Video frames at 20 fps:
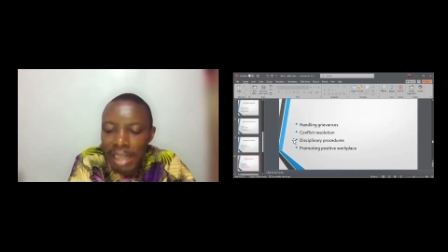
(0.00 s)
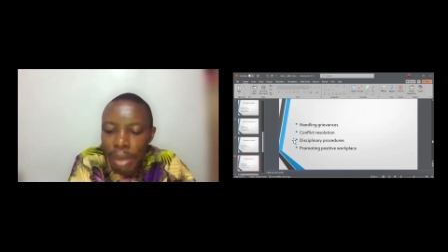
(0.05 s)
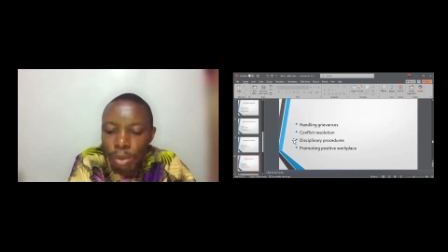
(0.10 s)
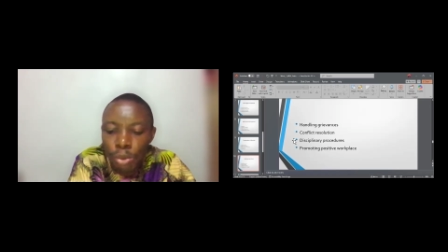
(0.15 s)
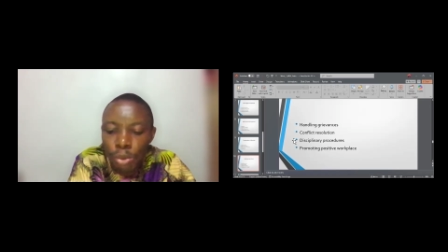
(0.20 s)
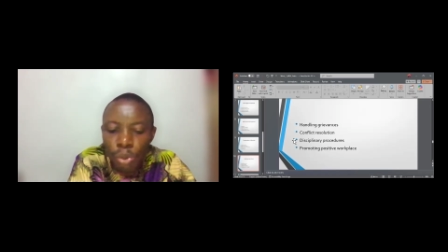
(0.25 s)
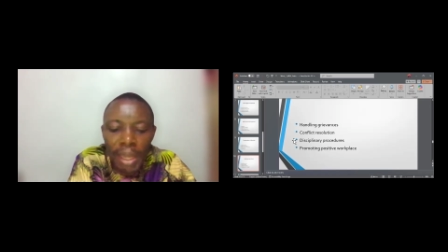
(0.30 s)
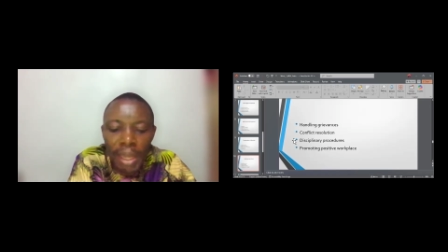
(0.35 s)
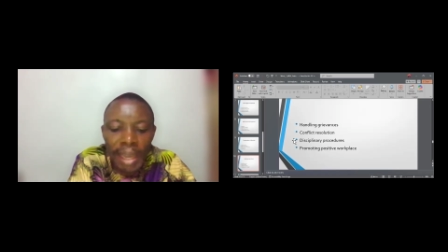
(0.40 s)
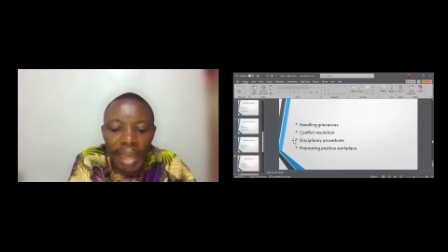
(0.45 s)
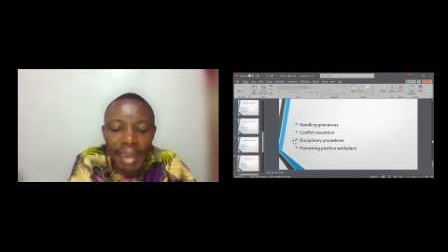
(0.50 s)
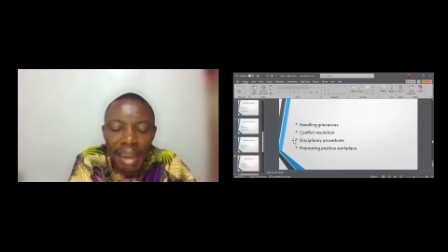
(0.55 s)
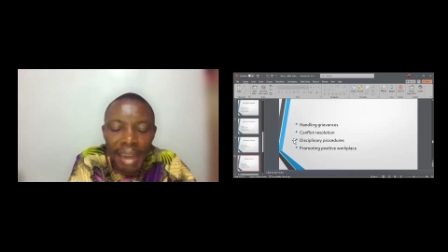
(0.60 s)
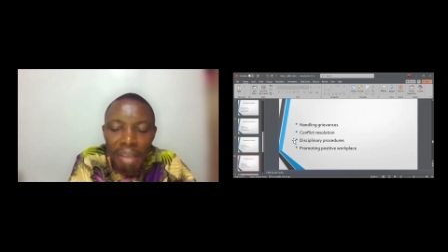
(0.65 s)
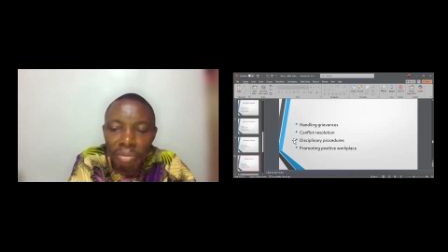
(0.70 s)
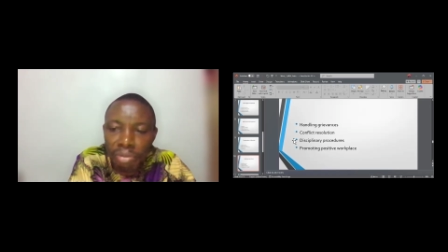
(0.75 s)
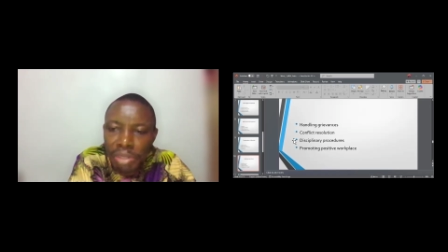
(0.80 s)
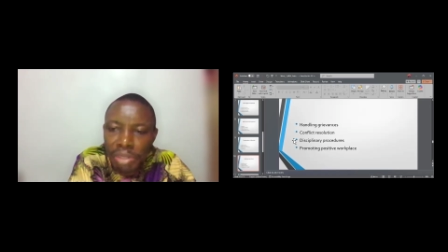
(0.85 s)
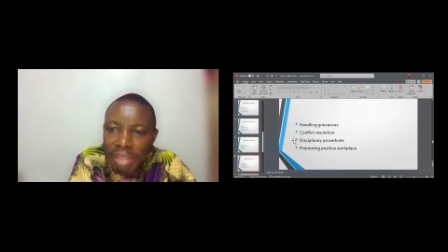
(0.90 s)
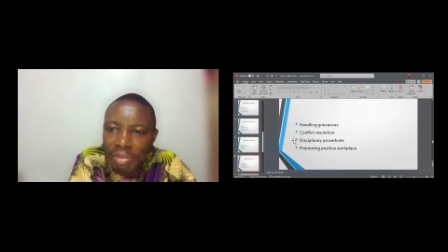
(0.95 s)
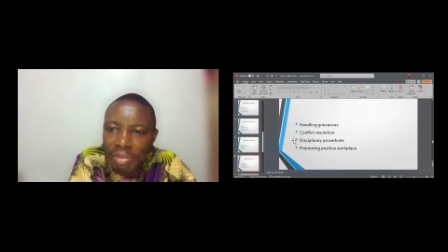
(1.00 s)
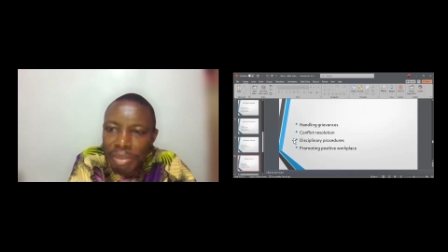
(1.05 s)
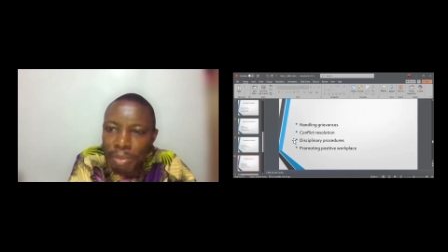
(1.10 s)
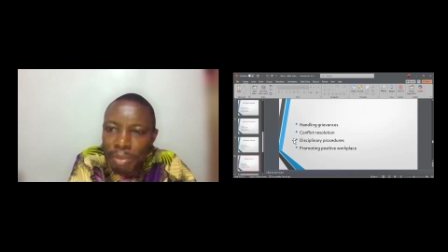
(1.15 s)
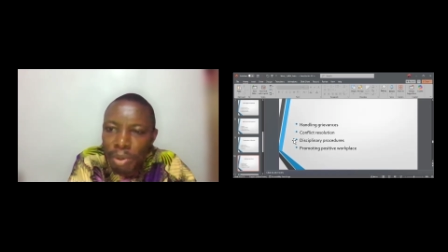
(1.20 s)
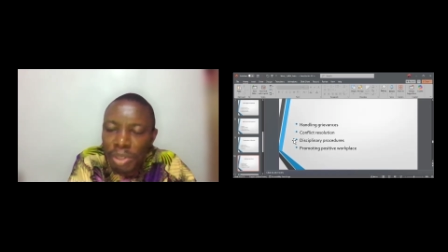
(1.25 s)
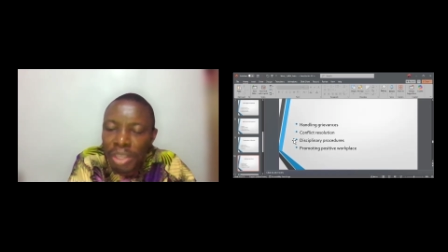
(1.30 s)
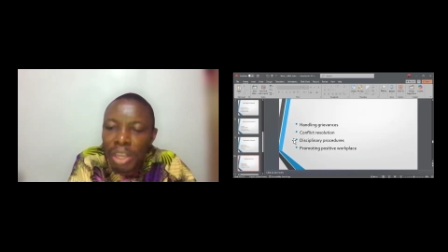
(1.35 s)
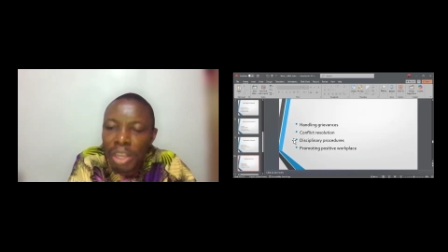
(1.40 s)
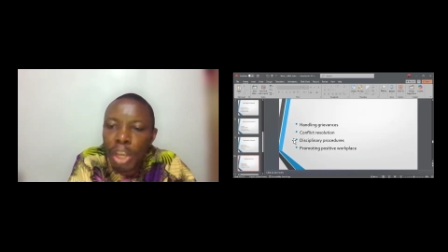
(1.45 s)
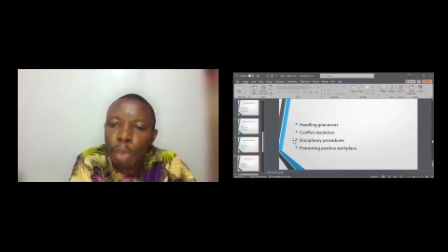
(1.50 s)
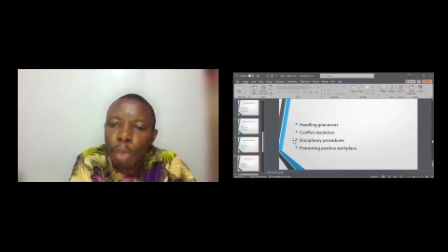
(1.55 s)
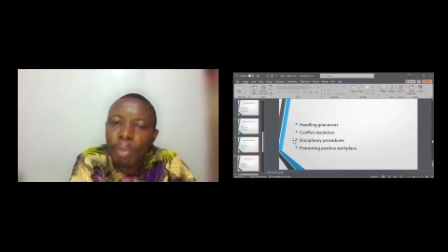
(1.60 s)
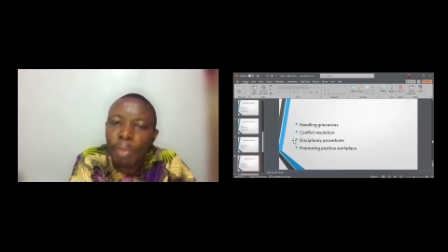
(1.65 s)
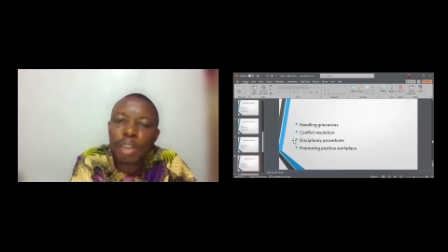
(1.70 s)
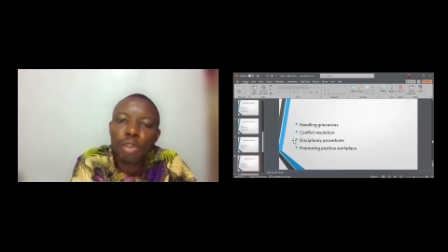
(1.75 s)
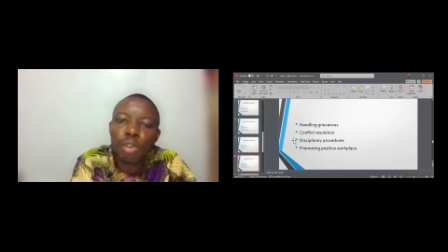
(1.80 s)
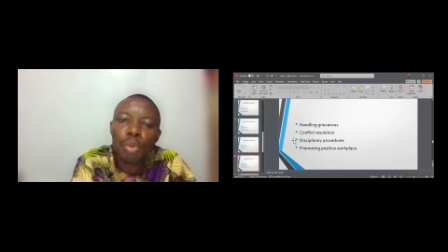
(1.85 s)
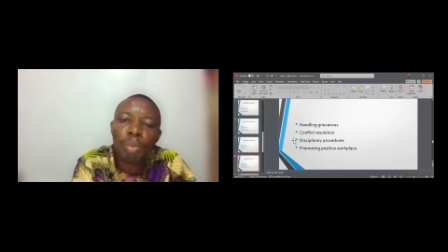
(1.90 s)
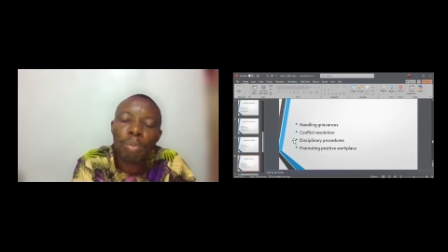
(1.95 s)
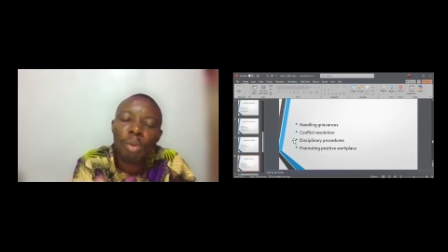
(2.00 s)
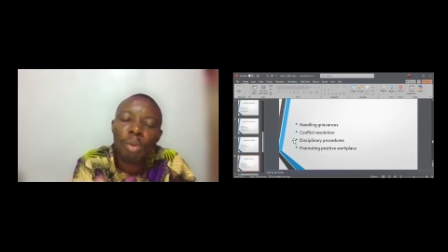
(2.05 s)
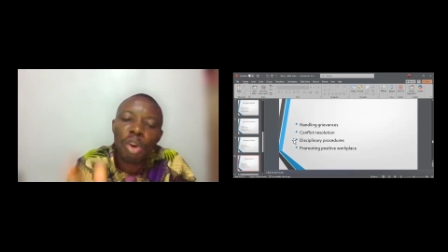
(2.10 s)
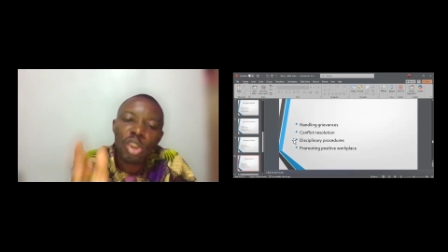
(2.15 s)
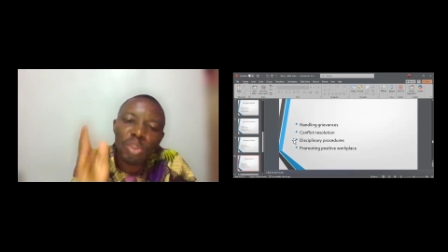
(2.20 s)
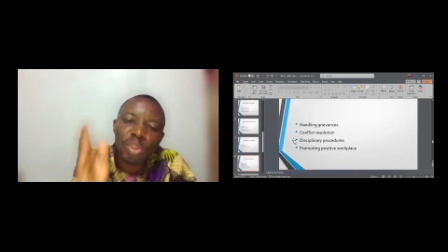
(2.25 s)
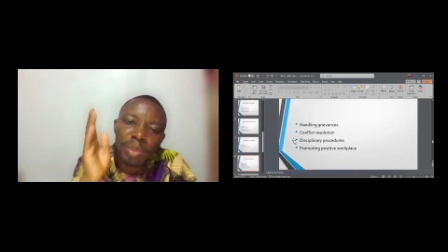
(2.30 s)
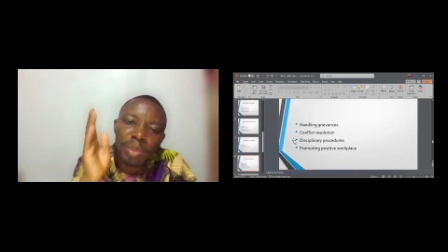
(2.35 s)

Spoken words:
you can laugh with everybody, but you must